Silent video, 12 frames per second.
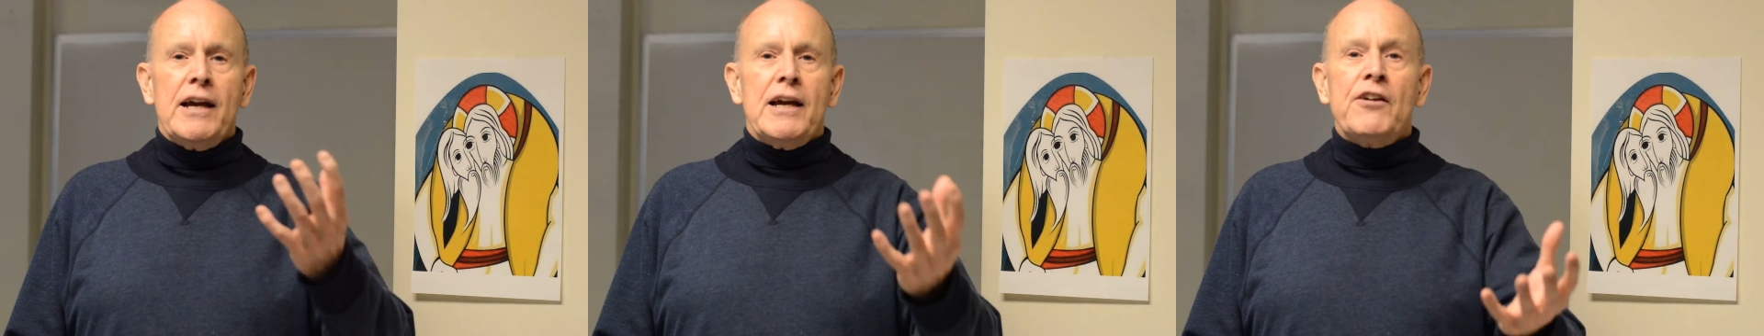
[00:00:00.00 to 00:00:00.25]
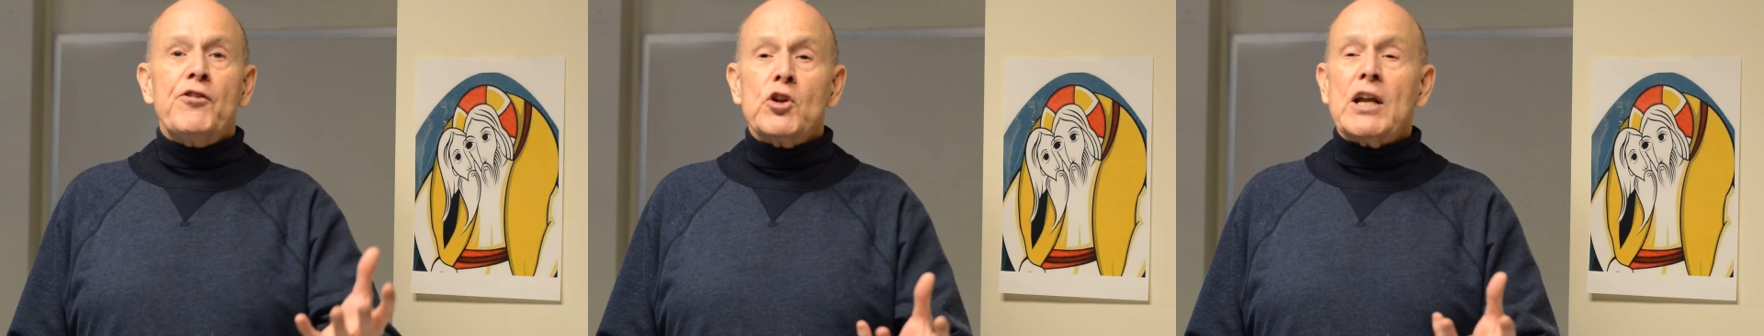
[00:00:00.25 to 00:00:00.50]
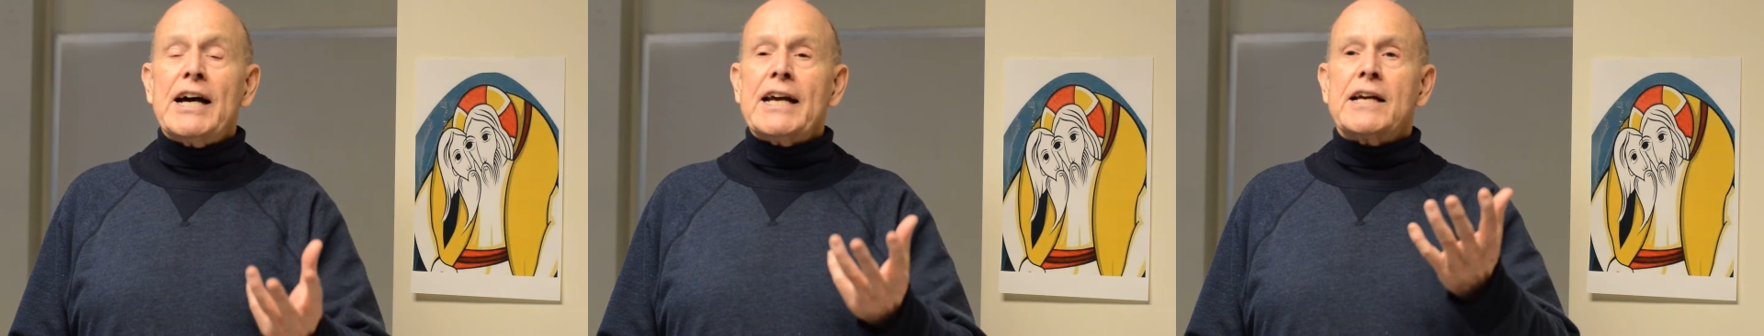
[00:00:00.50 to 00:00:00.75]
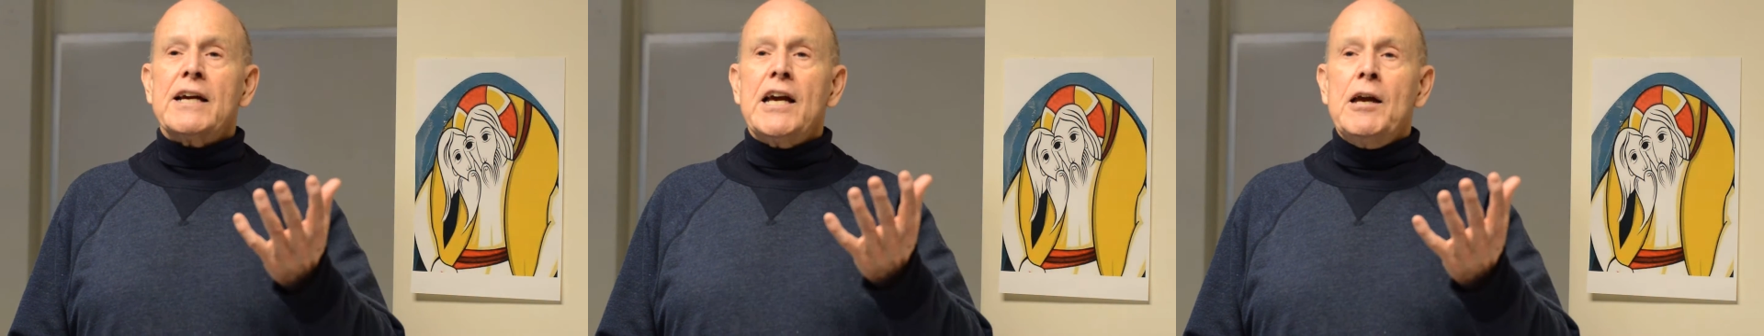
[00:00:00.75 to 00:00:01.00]
If you
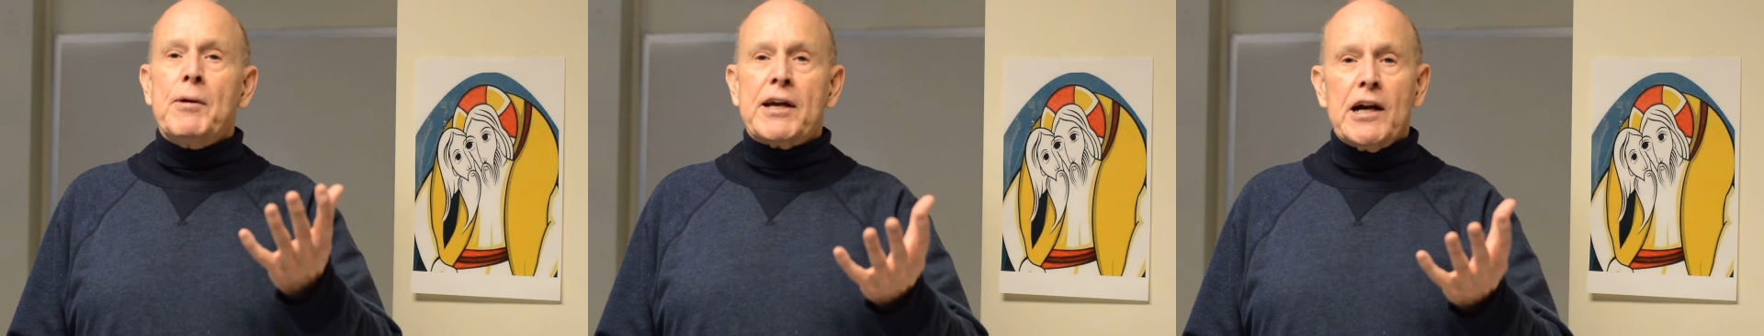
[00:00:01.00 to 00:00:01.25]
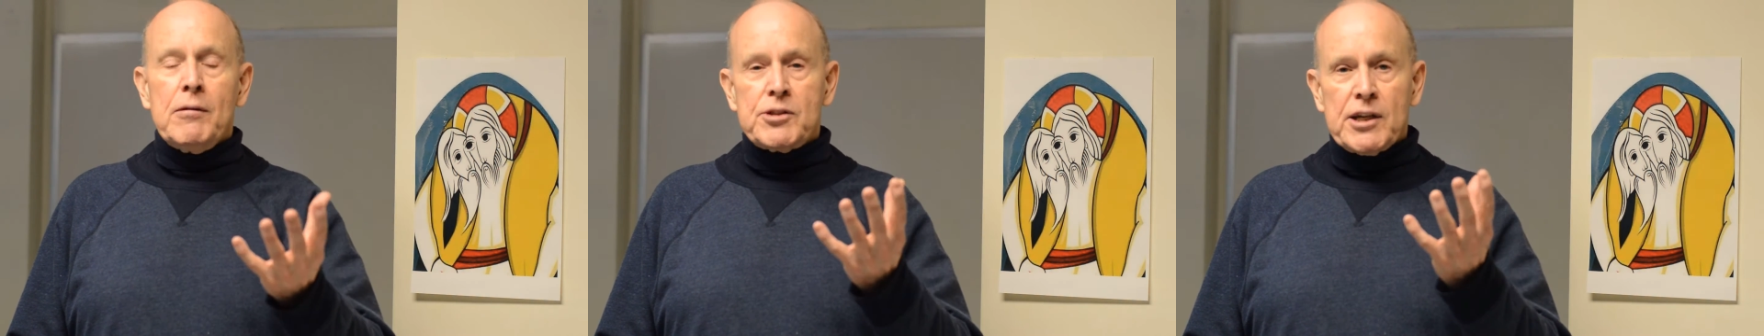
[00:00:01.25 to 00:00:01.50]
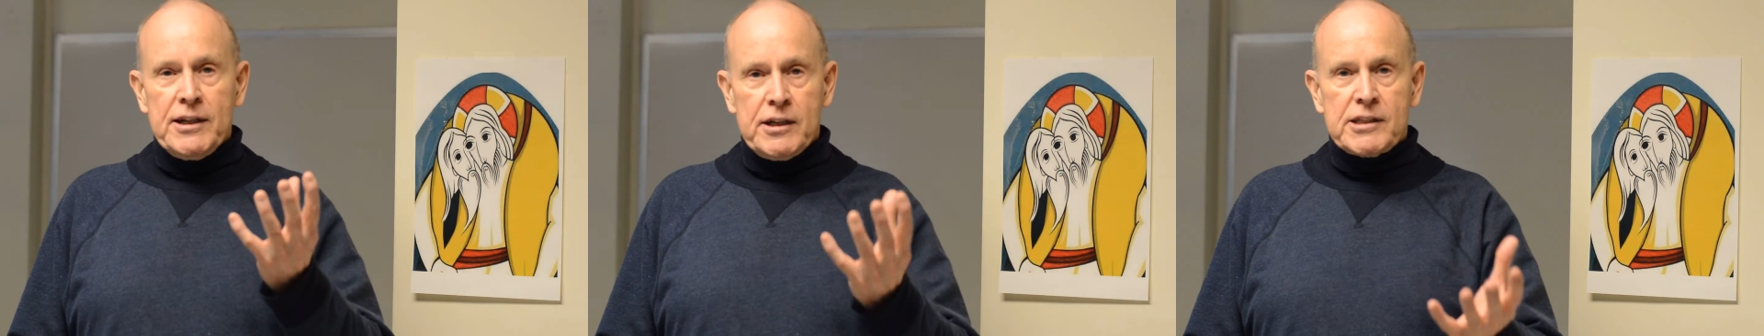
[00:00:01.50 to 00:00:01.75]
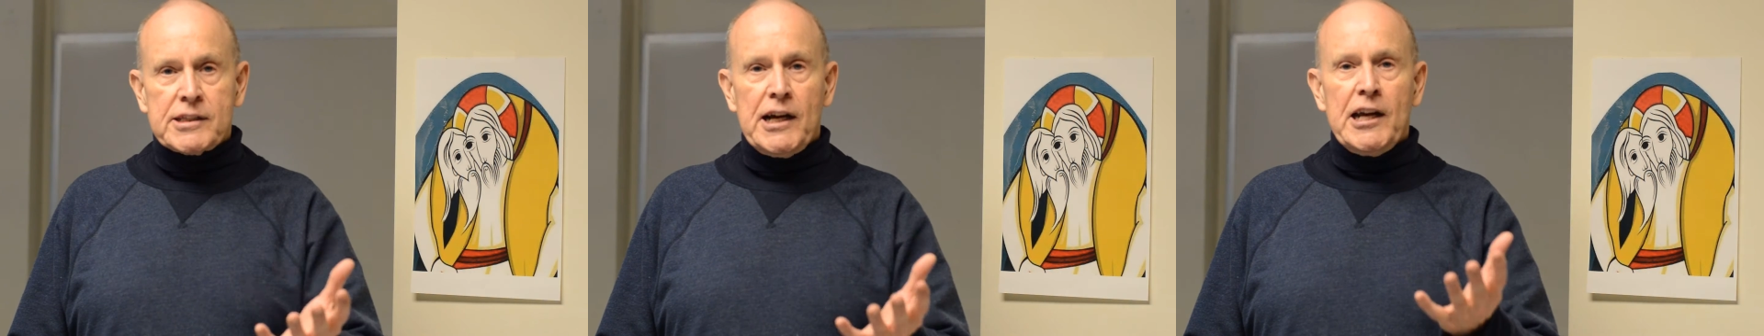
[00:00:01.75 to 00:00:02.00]
like, he becomes a
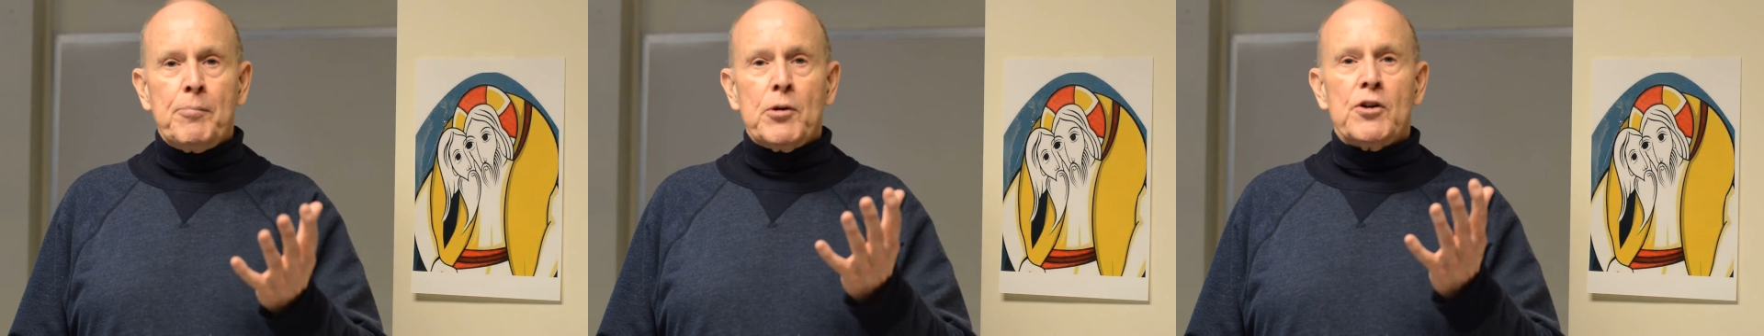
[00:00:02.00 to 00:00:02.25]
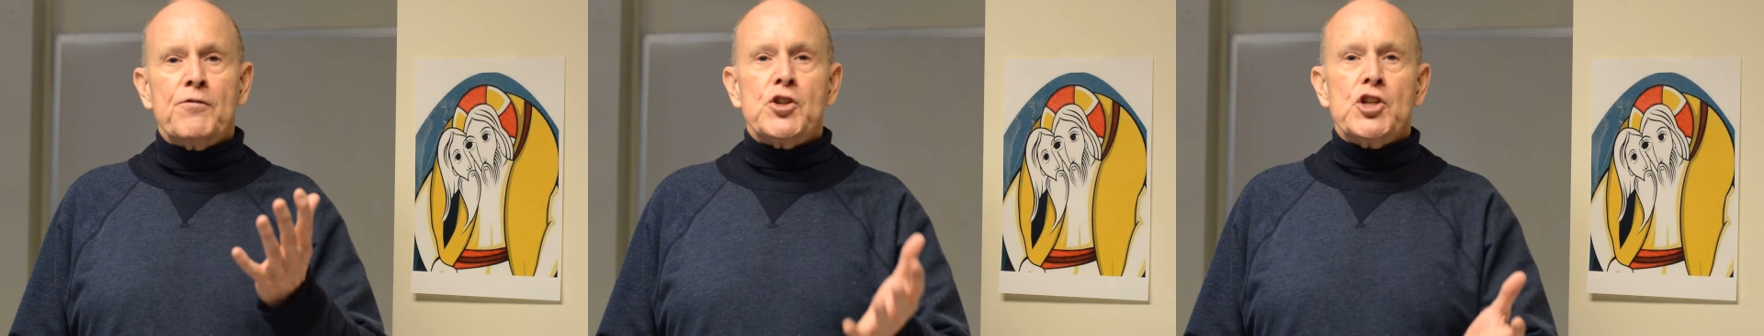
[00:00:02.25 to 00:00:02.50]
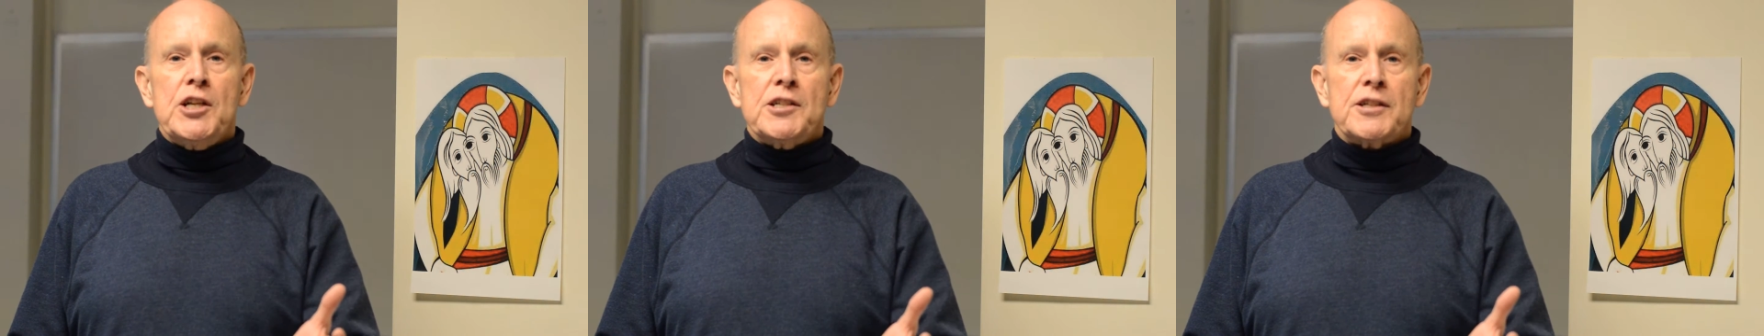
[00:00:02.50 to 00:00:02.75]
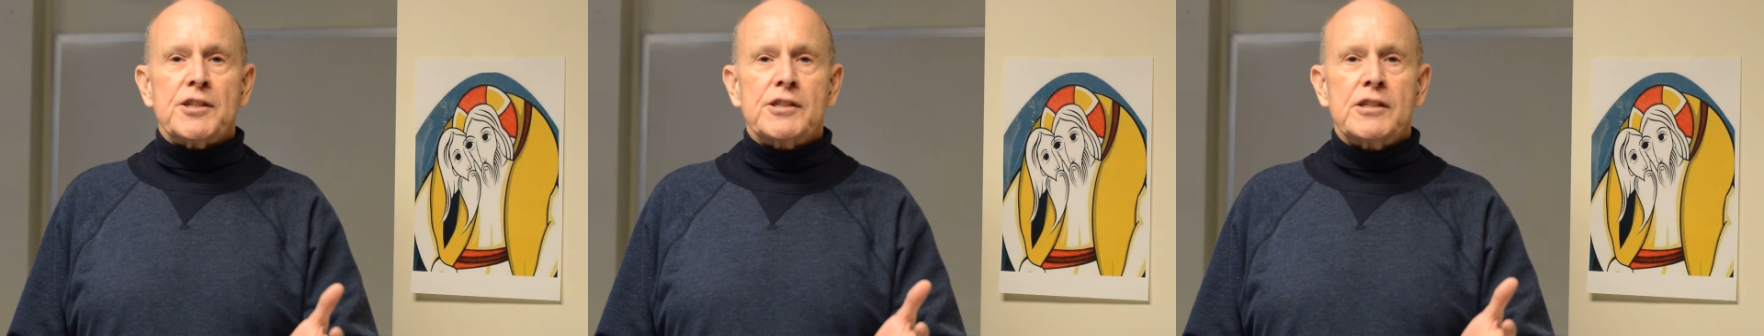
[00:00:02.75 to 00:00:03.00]
disciple of
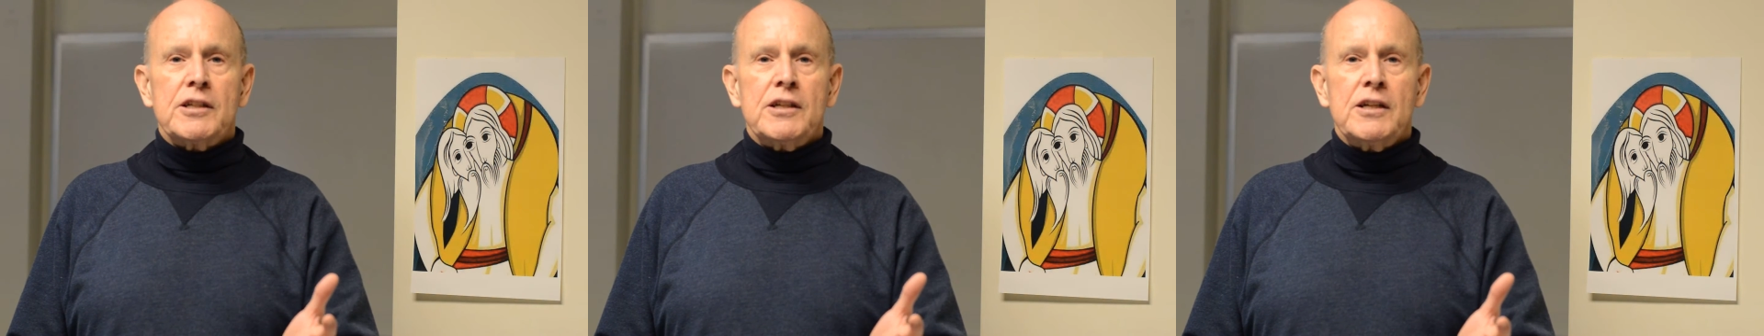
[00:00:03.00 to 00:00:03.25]
Jesus.